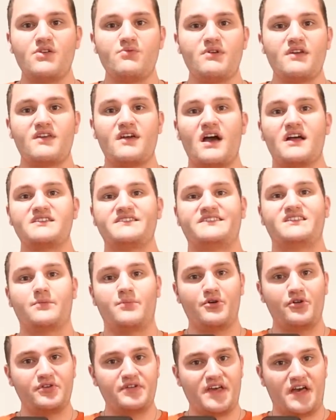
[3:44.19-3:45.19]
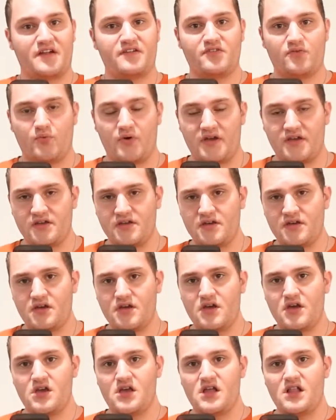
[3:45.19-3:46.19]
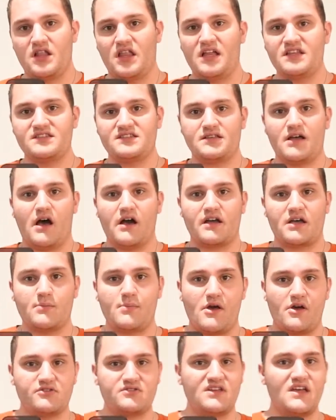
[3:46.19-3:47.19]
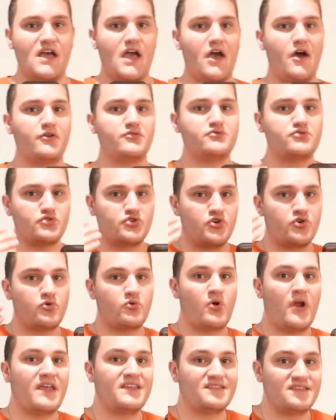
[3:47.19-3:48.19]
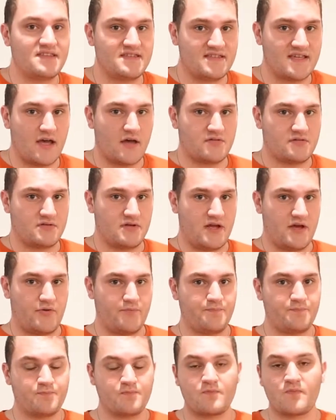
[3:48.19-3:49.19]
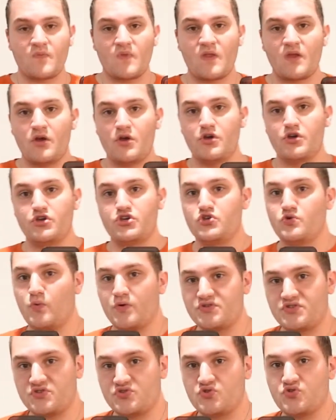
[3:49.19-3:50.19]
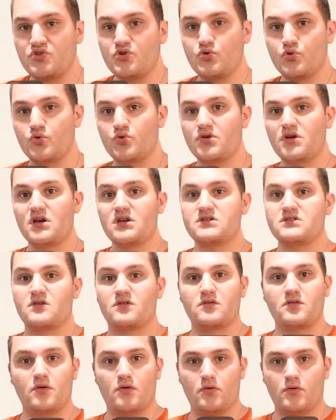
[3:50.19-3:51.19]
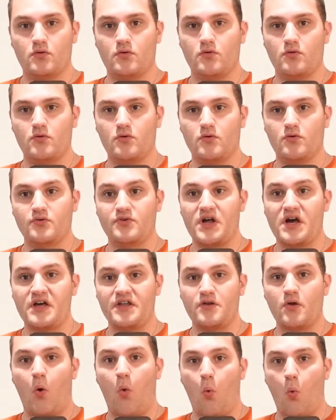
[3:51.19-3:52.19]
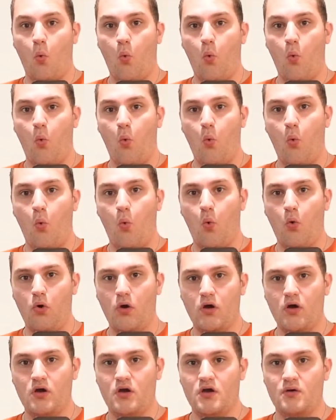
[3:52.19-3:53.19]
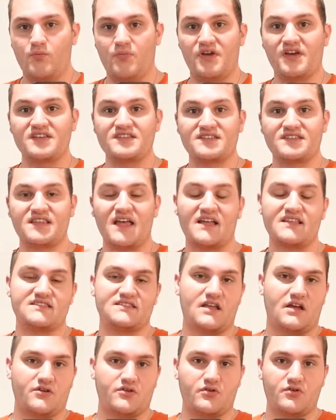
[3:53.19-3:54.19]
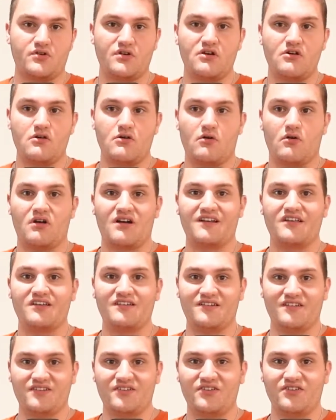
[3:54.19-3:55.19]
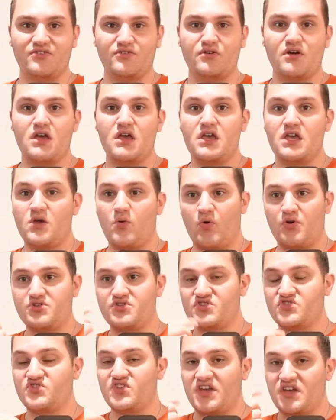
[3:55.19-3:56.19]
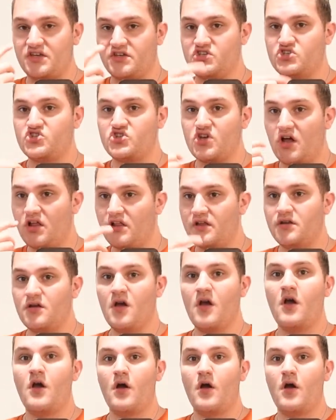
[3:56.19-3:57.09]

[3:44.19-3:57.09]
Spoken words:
that we got stability out of the way, let's talk about how to create the sound now. You want to do the ooh, so an ooh, not an ooh, because that's not good, or an ooh. You want just a solid